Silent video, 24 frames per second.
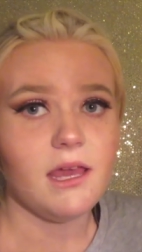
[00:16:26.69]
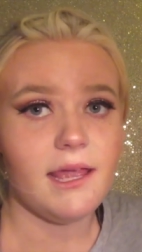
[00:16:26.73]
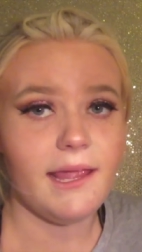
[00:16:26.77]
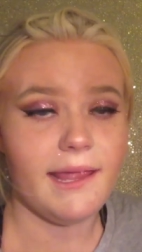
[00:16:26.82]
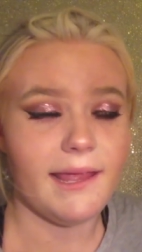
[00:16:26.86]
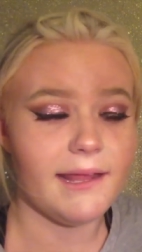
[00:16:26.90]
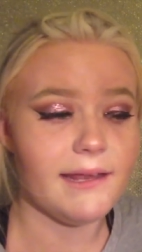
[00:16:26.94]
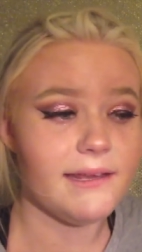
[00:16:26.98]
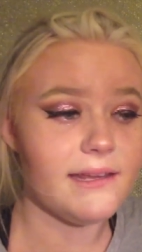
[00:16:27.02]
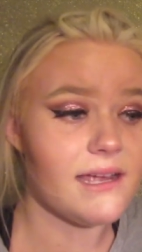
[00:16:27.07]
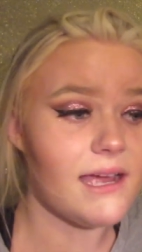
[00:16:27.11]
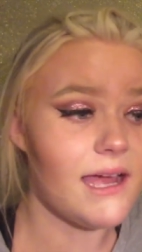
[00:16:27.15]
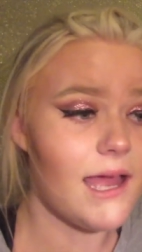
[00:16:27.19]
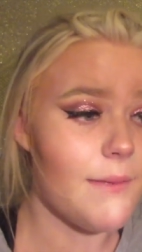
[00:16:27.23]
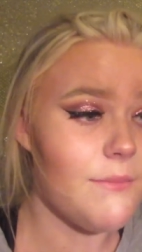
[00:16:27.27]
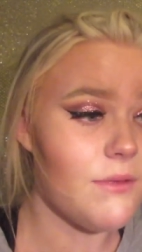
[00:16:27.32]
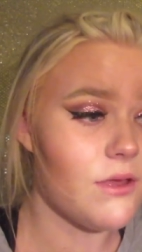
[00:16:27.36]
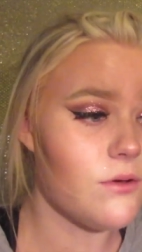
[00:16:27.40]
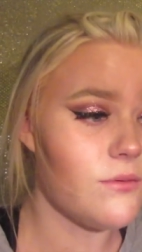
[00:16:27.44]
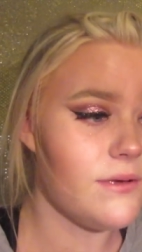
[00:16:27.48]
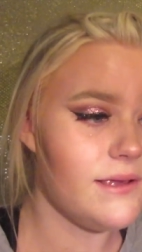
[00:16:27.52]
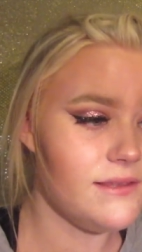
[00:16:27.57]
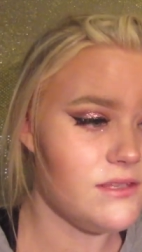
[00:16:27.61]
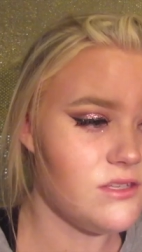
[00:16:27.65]
And I'm
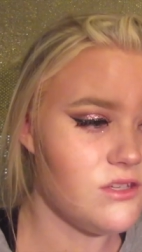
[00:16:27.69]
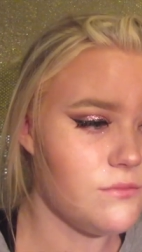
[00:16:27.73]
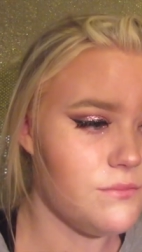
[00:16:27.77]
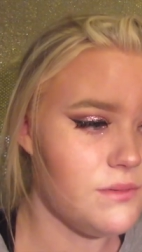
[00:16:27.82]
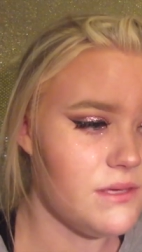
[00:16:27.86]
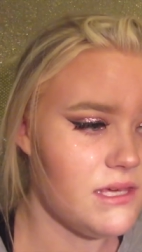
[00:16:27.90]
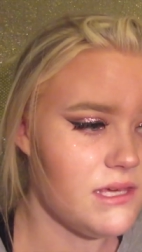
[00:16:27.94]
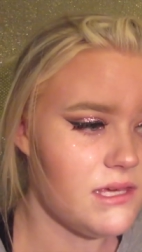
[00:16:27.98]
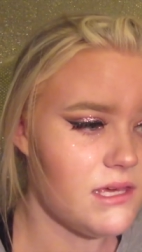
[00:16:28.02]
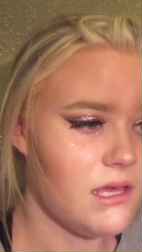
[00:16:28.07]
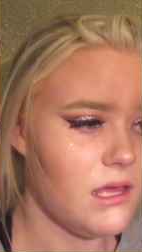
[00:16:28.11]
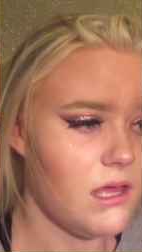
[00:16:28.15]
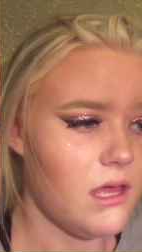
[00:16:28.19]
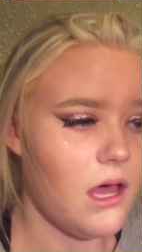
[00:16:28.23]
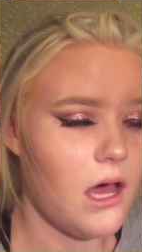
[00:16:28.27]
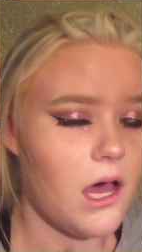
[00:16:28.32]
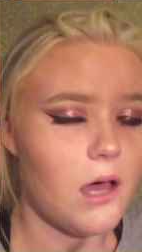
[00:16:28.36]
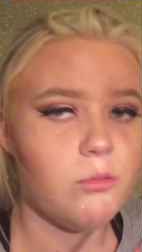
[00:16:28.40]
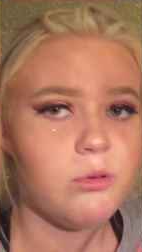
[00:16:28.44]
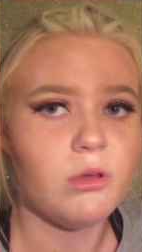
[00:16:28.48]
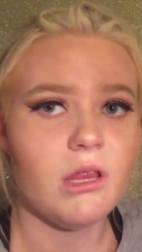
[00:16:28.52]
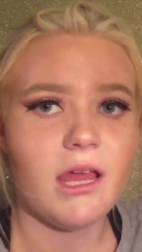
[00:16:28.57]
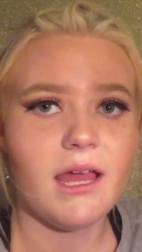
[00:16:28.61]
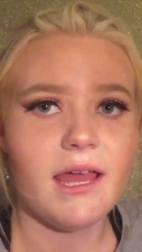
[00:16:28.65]
going to be
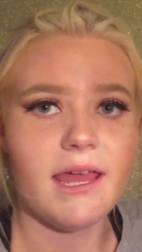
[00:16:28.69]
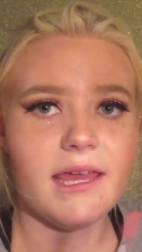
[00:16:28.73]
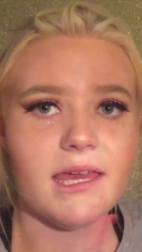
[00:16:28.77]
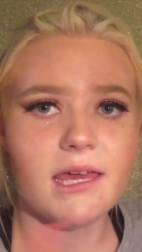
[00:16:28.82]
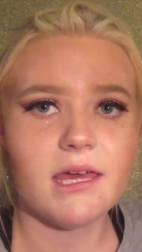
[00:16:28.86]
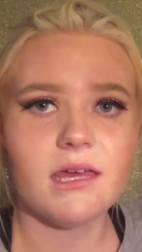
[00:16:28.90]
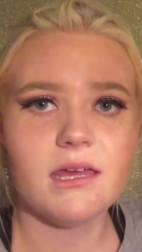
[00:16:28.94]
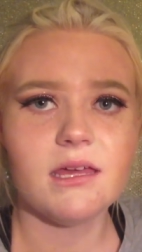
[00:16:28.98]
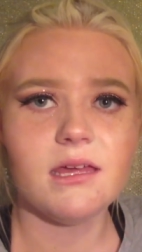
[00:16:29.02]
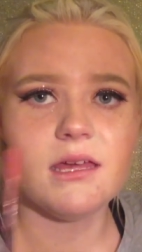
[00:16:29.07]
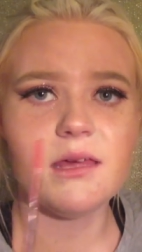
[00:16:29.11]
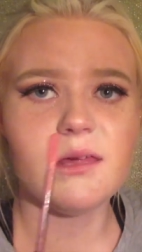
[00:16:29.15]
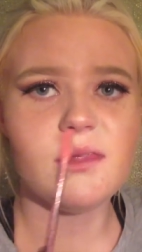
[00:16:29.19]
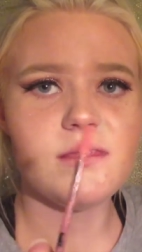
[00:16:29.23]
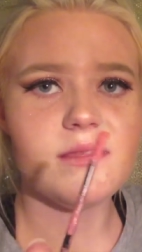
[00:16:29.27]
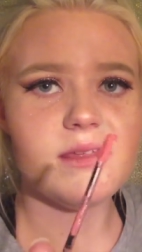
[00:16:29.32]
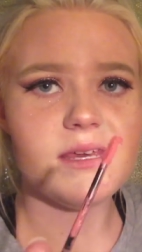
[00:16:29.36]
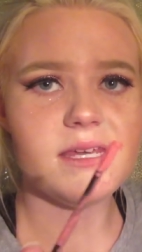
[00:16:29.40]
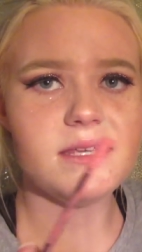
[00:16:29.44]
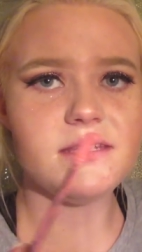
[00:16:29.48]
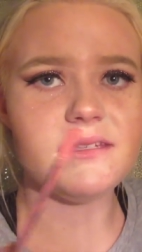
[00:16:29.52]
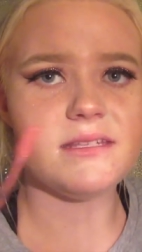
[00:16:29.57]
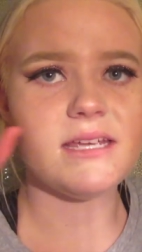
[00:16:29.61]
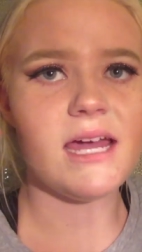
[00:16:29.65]
applying
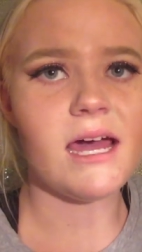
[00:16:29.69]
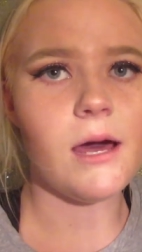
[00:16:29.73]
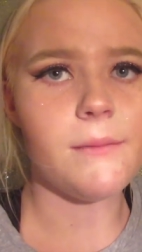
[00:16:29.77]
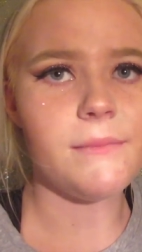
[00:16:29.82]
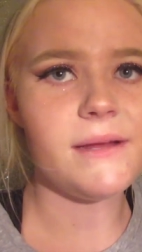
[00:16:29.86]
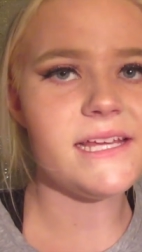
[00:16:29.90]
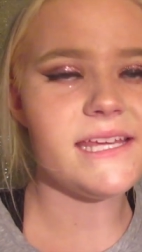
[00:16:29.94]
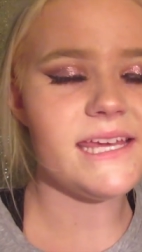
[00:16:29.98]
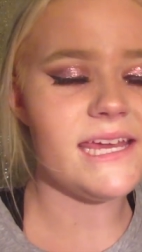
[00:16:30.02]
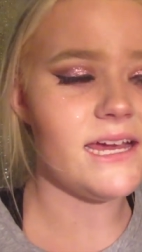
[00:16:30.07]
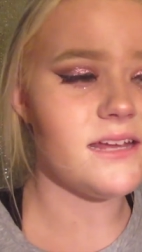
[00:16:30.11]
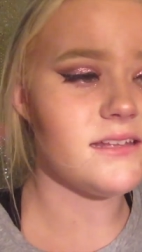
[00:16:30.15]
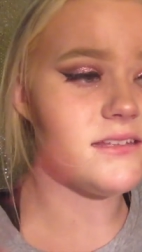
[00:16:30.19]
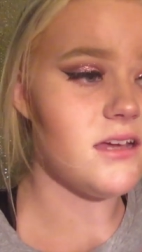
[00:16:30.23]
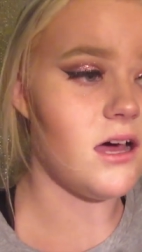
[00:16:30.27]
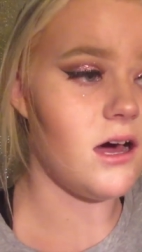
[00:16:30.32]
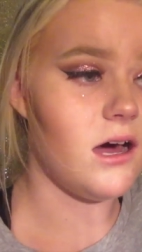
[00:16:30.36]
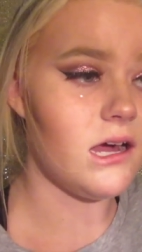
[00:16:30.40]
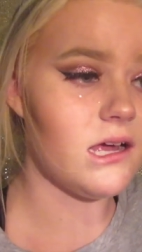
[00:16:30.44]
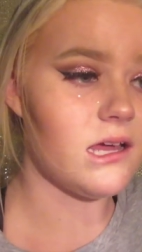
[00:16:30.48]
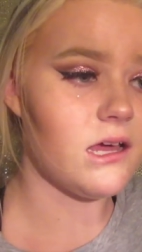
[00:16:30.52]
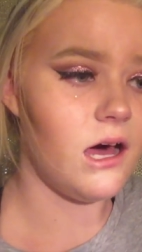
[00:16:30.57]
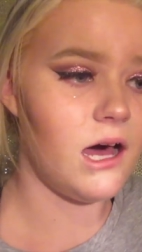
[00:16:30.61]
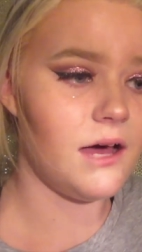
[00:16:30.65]
this. Um, I can't
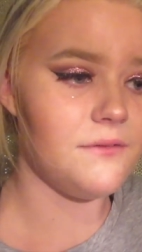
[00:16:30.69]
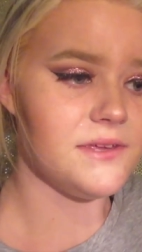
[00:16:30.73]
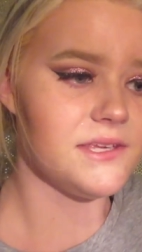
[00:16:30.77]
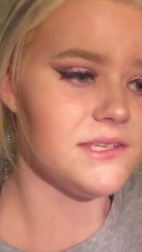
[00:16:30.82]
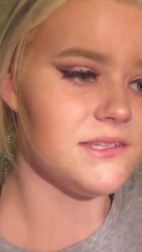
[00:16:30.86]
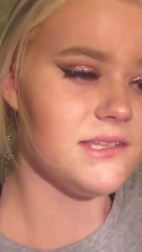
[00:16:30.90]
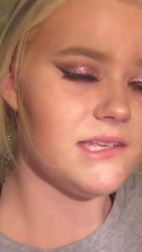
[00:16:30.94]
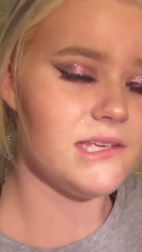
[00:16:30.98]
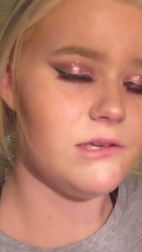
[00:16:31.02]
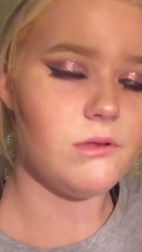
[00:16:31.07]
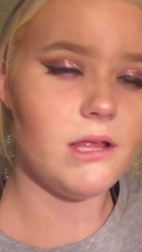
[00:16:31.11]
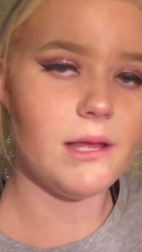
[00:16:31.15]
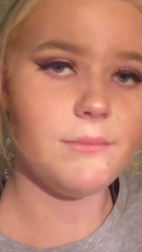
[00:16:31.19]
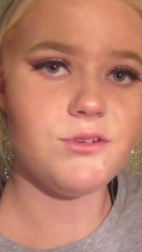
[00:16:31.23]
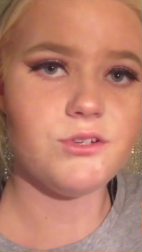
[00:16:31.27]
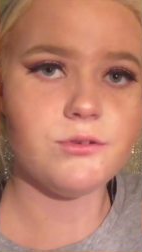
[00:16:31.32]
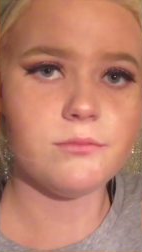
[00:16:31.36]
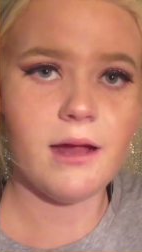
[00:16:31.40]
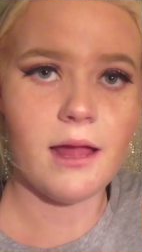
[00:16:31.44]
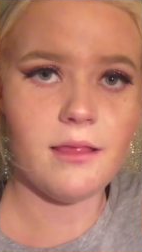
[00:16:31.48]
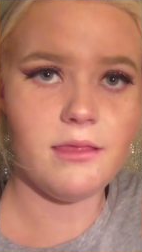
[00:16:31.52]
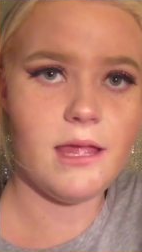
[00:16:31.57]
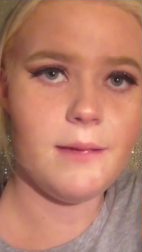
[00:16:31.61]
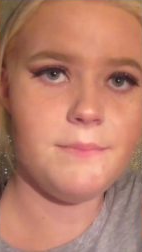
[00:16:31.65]
talk, obviously, while I'm doing
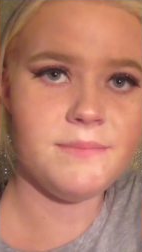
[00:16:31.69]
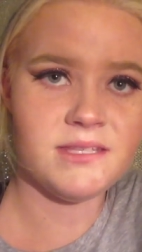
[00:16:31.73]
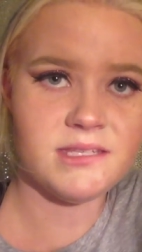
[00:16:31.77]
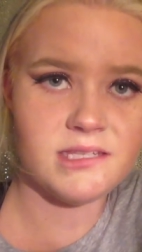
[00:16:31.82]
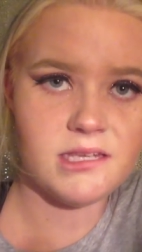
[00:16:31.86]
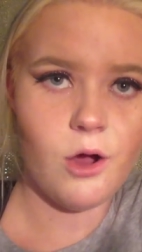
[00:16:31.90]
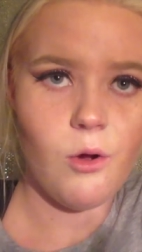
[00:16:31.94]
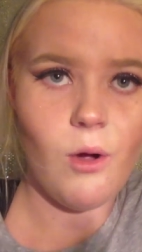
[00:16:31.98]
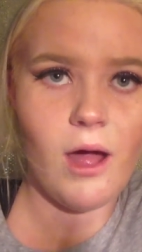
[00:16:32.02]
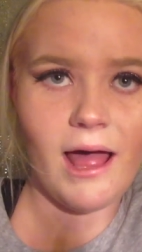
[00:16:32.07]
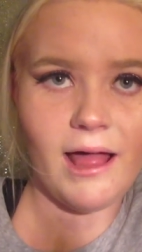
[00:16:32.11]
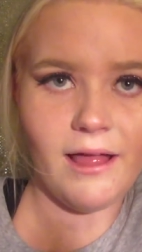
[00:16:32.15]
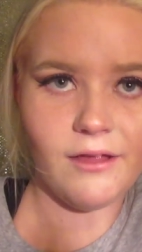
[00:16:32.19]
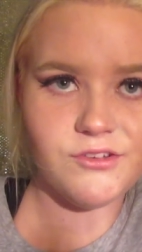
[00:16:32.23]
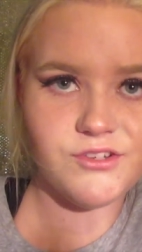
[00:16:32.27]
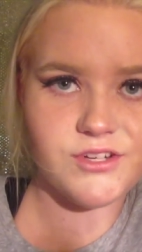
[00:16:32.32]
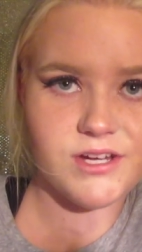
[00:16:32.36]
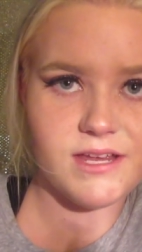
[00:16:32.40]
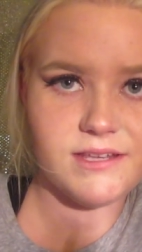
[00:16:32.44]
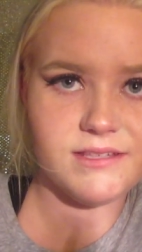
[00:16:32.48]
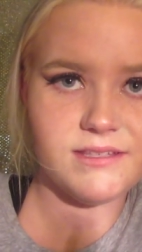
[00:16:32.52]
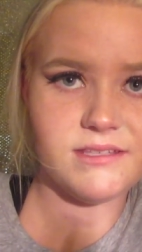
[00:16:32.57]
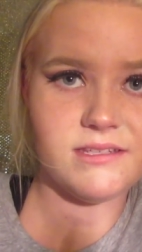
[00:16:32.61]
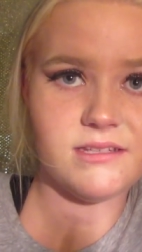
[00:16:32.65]
my lips, so I'll
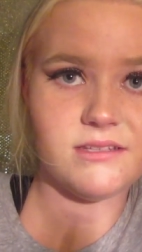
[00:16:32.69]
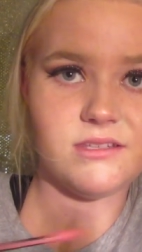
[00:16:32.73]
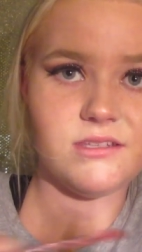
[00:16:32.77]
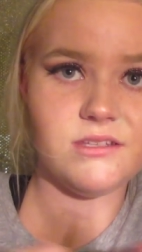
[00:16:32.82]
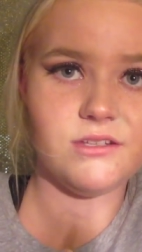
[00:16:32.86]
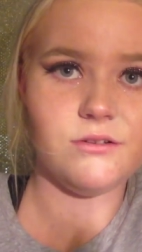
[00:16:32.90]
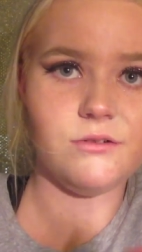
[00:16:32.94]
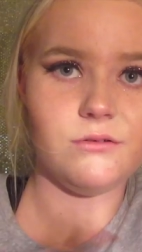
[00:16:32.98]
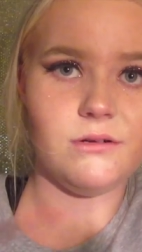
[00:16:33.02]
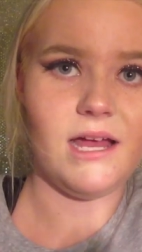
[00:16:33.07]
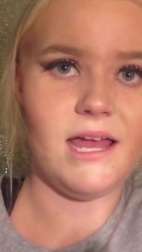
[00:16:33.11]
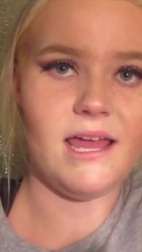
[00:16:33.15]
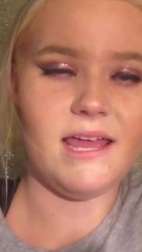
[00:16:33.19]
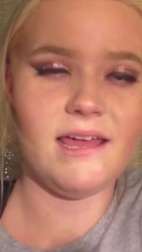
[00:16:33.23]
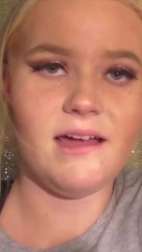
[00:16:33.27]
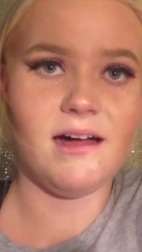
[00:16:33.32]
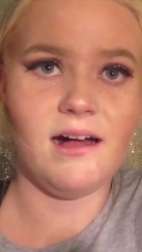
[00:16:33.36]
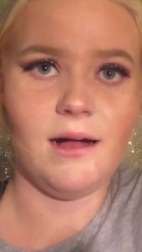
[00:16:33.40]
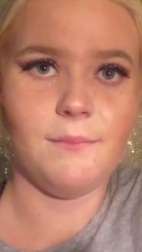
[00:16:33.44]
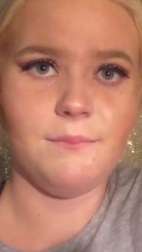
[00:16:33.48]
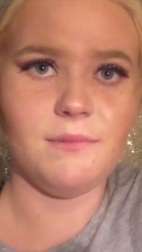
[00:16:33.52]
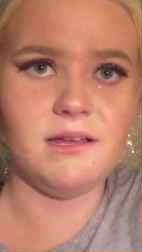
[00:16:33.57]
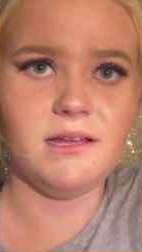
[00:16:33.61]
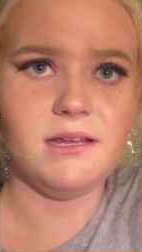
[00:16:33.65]
just do a
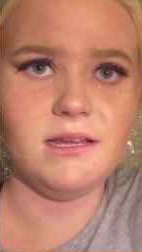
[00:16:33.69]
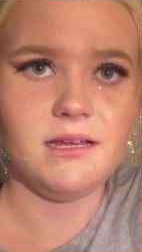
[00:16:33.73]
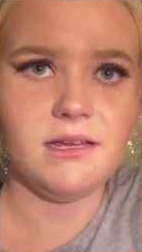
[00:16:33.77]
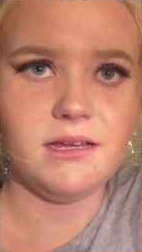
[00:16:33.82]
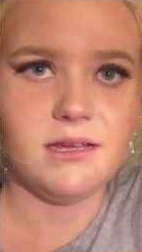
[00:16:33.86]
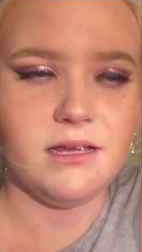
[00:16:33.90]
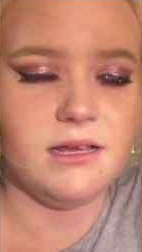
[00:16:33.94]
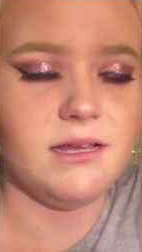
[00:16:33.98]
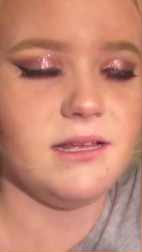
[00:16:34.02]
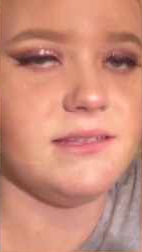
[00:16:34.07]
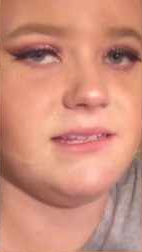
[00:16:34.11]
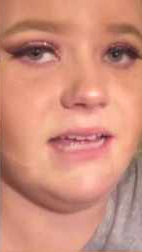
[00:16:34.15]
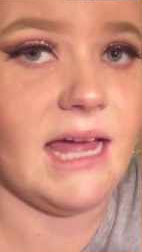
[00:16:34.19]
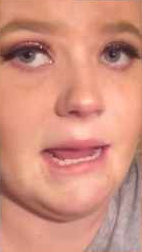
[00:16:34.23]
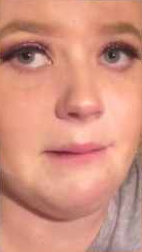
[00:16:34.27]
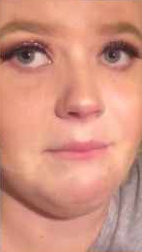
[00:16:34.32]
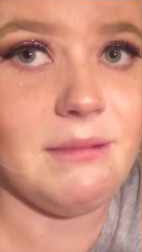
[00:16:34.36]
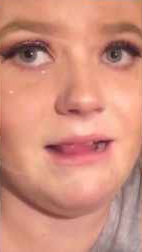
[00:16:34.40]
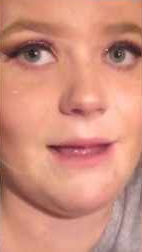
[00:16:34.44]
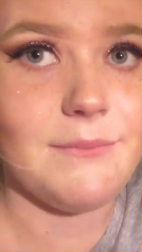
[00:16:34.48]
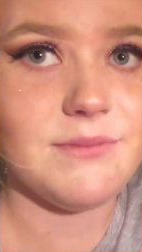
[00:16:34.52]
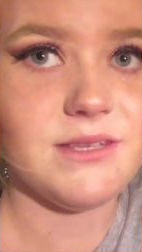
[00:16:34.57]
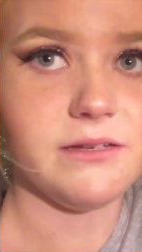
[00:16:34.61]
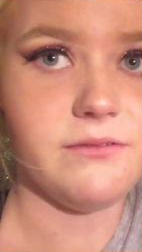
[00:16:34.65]
um, time
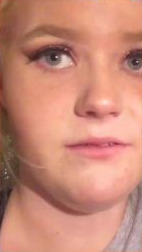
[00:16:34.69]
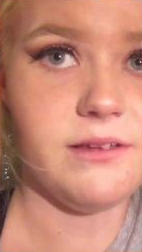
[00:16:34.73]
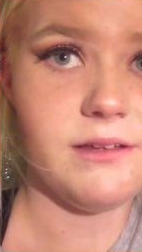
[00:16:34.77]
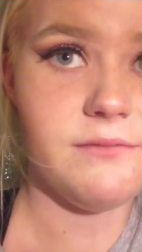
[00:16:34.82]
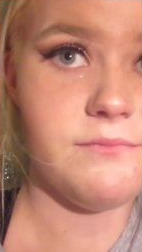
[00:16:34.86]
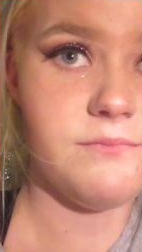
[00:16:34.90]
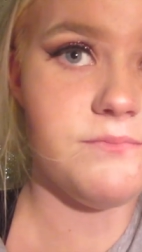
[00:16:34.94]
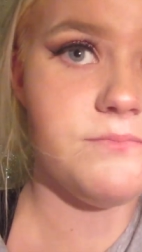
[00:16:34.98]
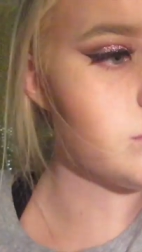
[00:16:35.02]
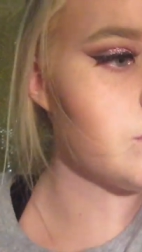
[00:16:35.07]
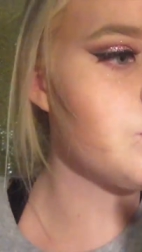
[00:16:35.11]
lapse of it.